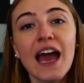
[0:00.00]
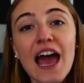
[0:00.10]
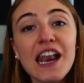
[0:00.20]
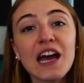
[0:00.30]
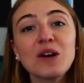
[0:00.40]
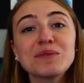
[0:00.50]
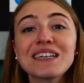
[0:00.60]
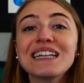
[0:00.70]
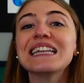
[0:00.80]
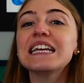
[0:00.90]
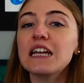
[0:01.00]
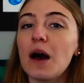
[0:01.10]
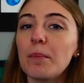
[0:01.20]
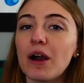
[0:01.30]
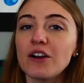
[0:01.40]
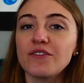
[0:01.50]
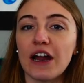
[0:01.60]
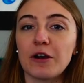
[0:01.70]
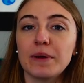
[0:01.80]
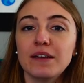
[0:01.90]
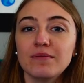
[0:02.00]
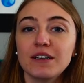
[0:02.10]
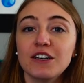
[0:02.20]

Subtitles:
and it helps clean up our environment